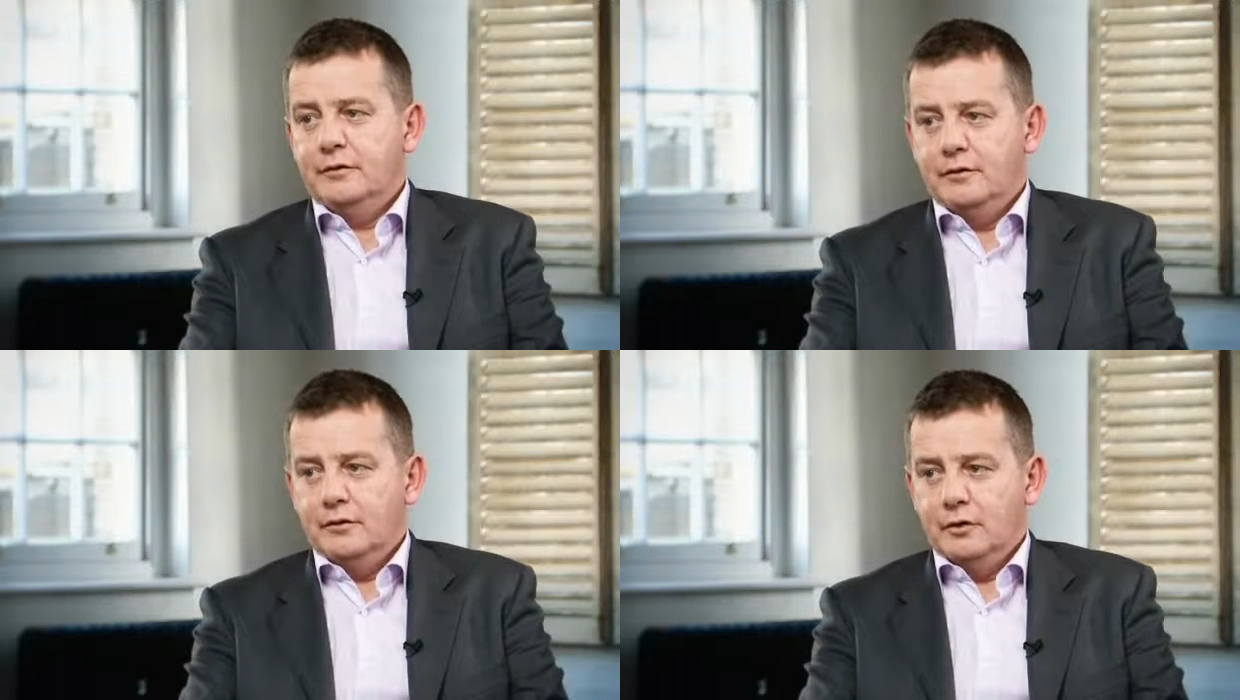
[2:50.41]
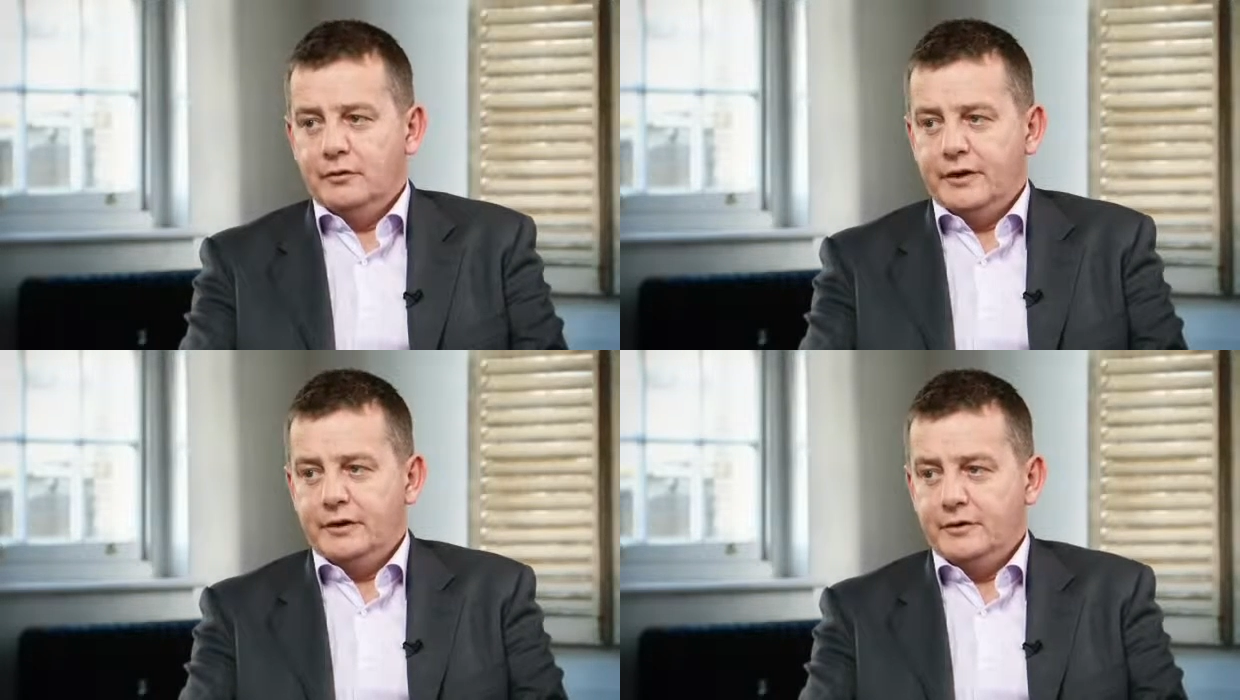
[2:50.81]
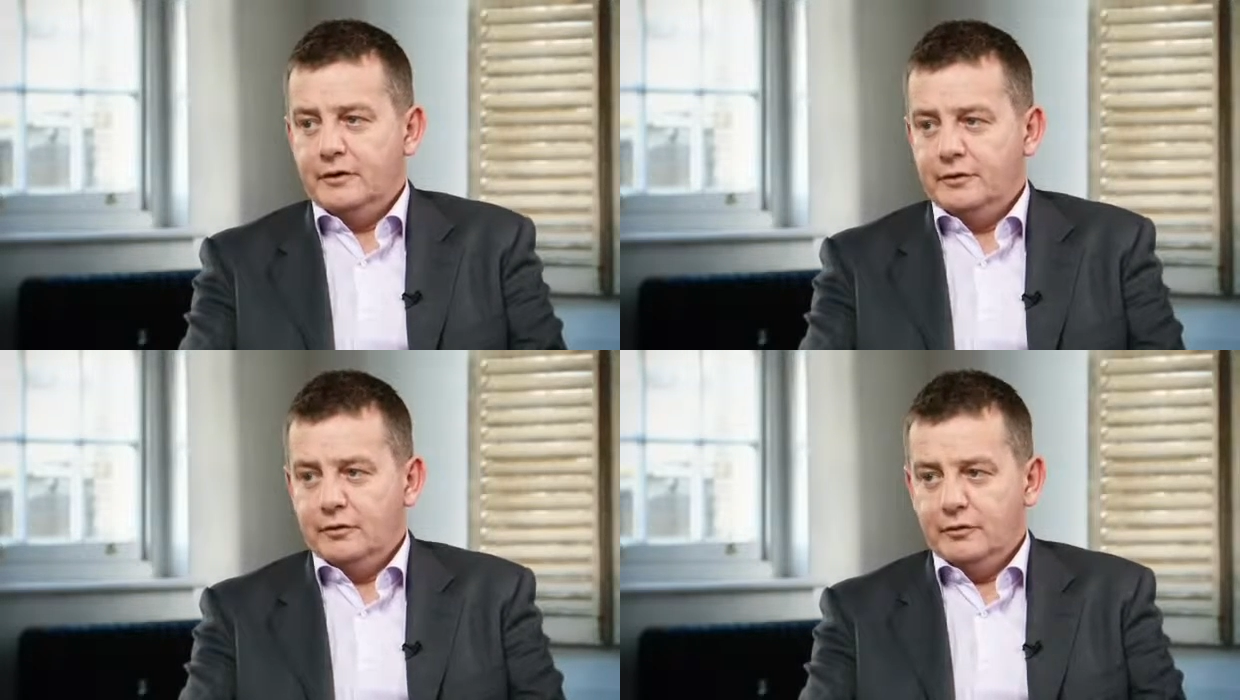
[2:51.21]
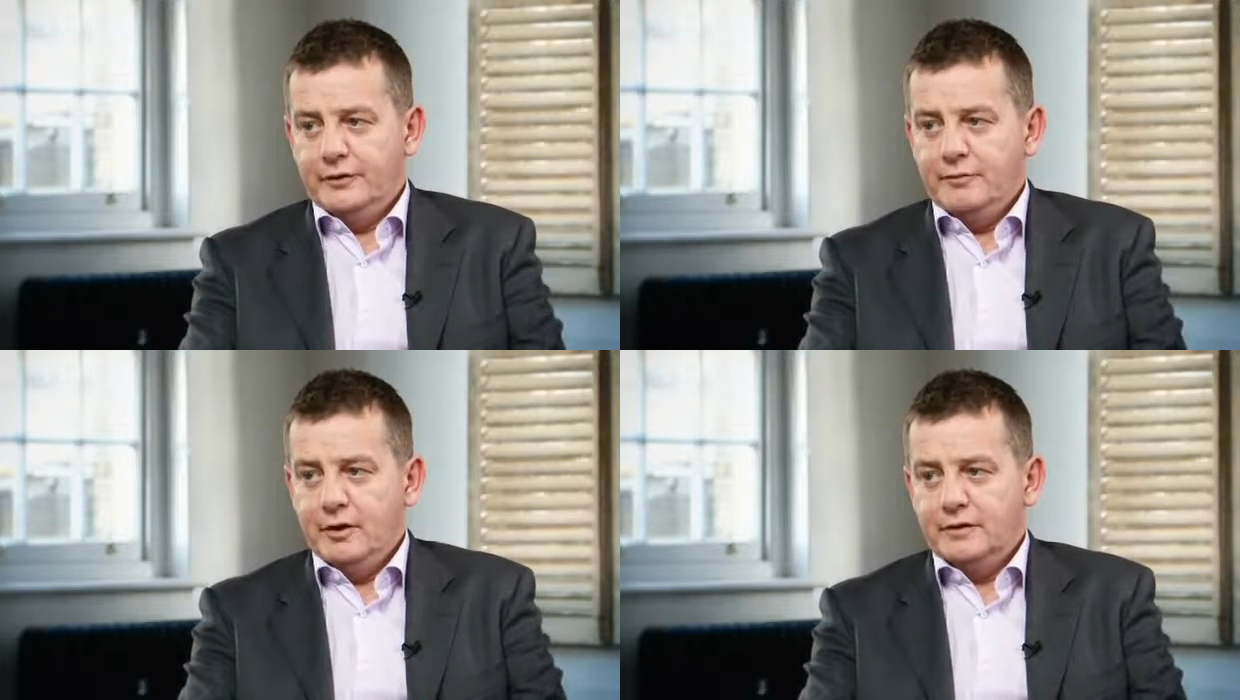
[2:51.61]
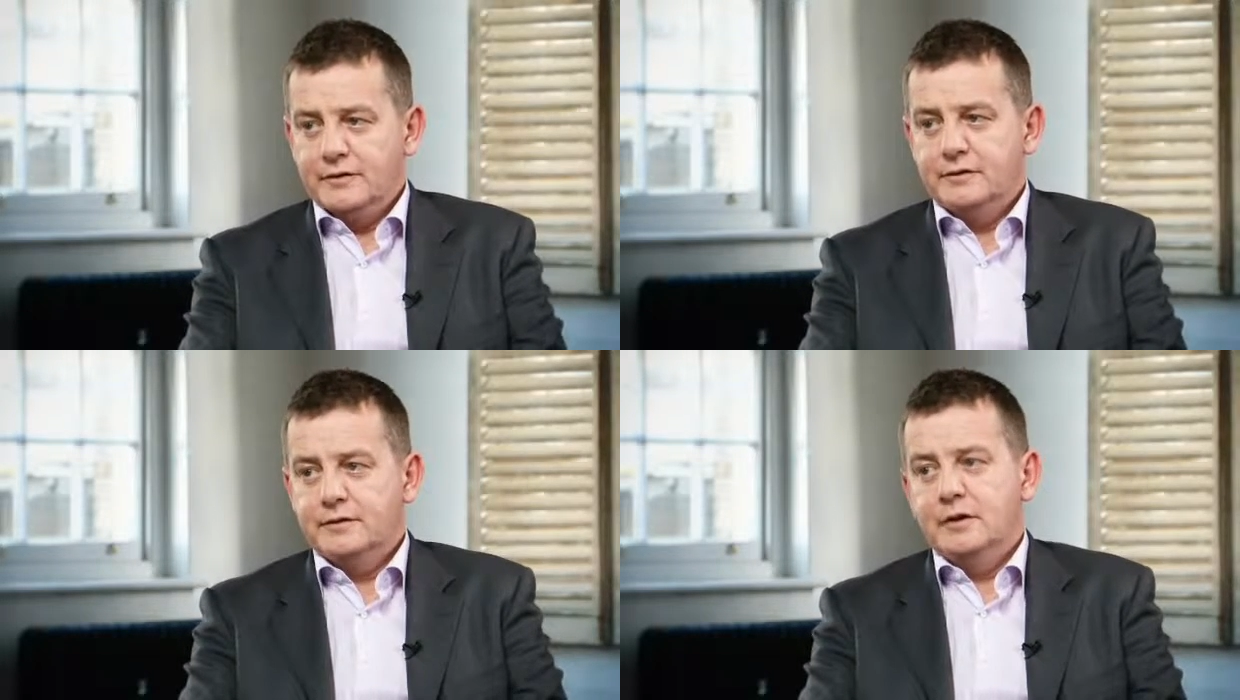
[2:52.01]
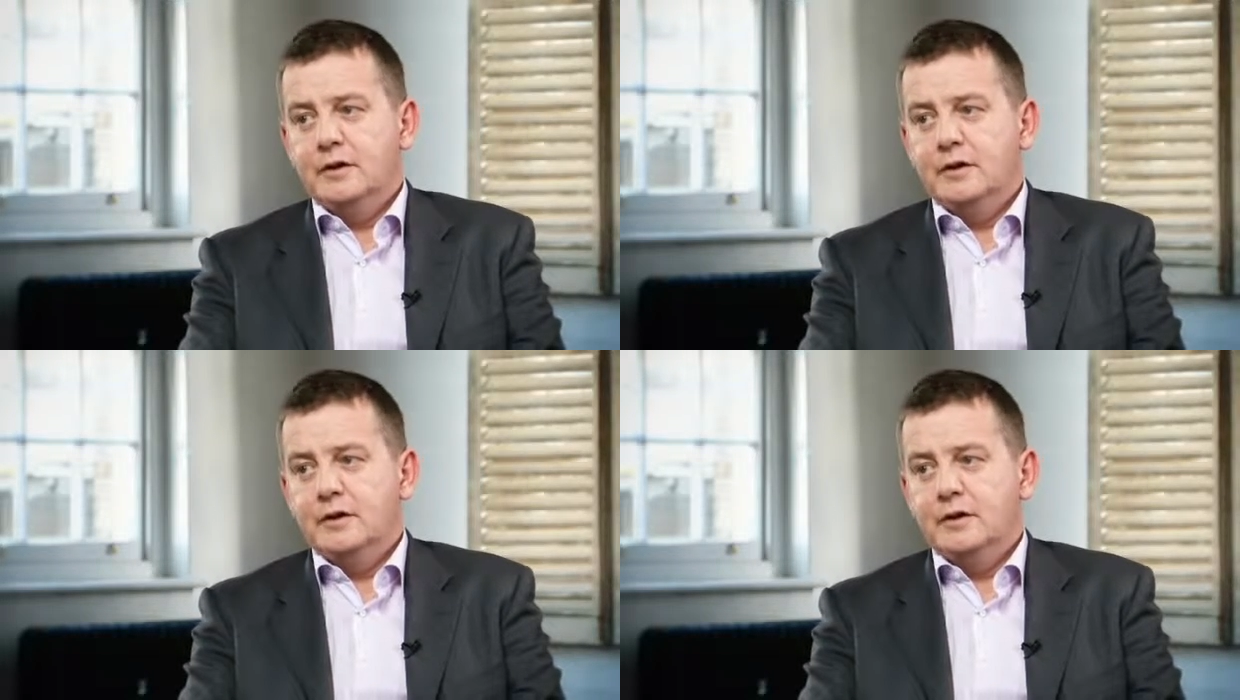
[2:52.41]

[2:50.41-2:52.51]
your old data or your old emails,